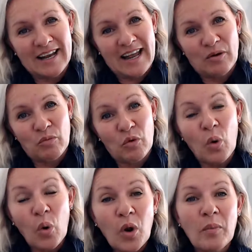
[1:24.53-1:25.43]
And we're
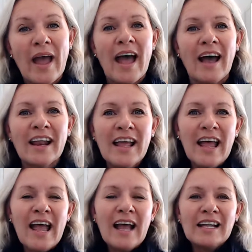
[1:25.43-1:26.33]
all about
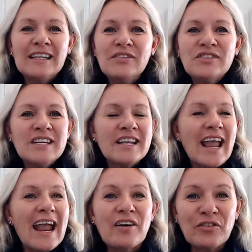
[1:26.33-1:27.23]
lifting
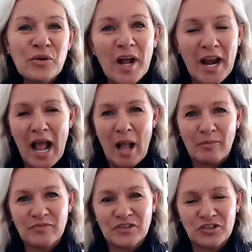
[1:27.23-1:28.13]
everyone up
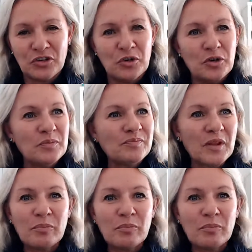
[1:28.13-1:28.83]
to